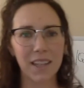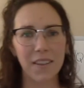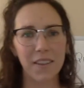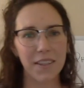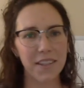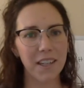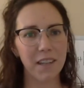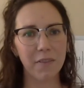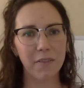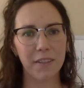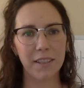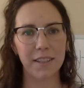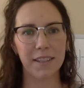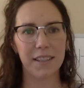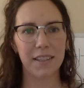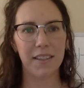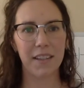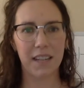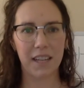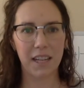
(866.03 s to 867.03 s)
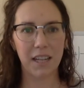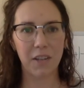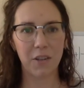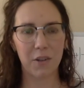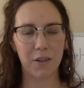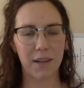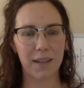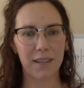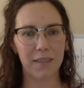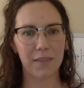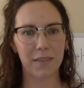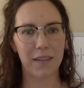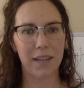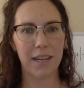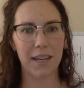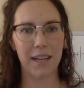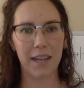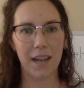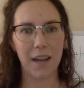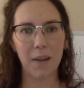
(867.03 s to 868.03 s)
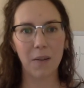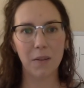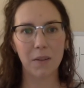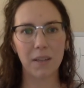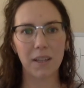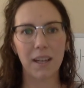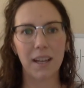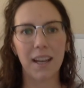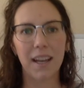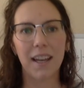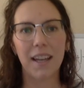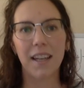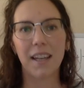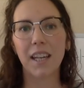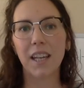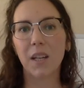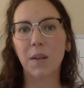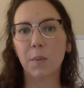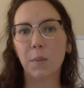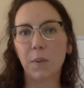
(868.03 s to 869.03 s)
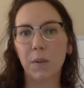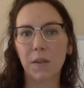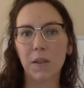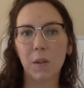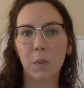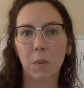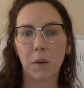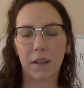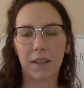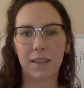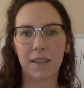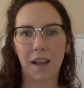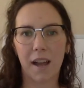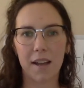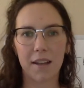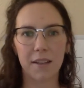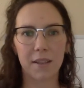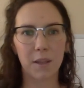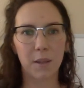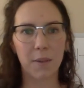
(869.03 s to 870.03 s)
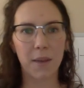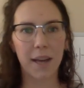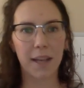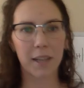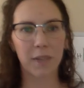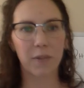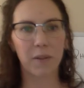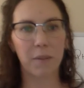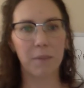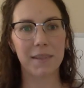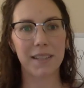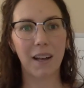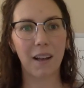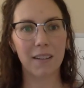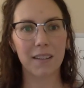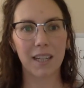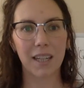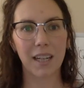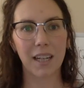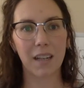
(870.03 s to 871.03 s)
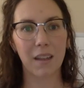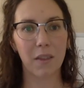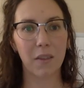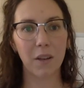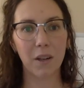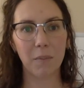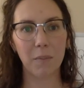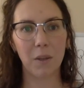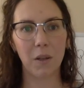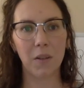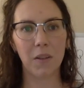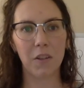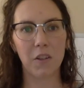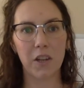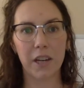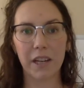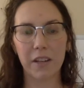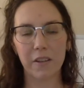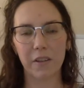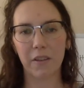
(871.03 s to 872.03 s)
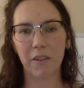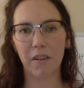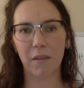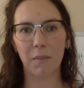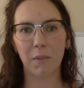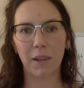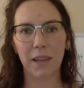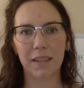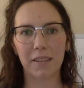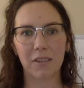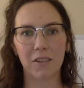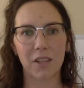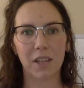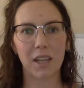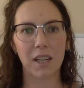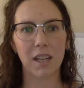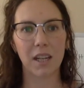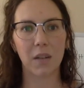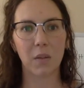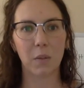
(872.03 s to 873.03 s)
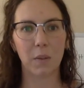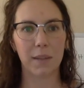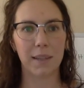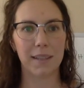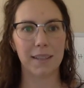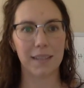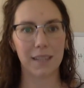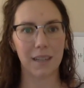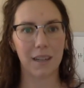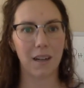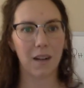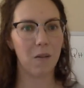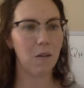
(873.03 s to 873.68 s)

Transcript: the difference in the heat transfer in and out equals the work done. So that's from delta E thermal, the change in thermal energy equaling 0.